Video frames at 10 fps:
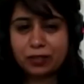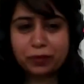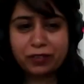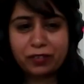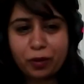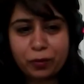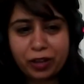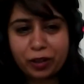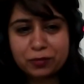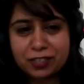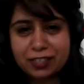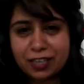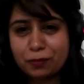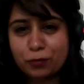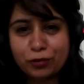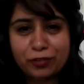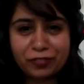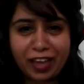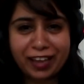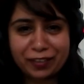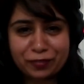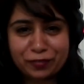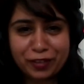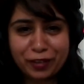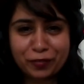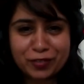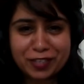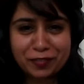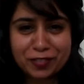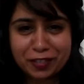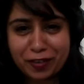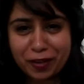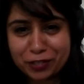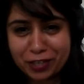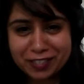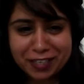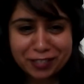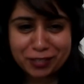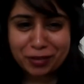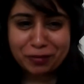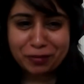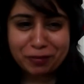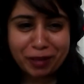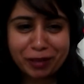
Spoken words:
we hope to see more of that. Obviously, if Sunflower translates so well,